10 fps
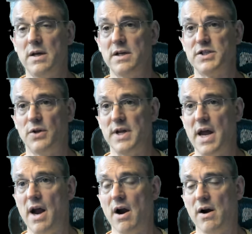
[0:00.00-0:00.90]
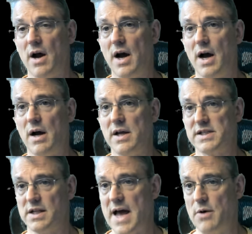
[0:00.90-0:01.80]
So the air uh, is
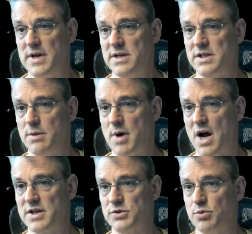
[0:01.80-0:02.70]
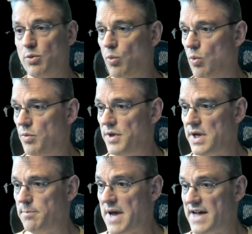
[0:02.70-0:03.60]
allowed into the box through
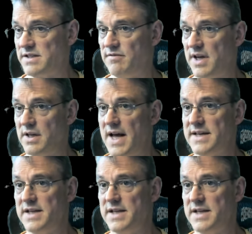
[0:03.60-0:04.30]
the passive inlet,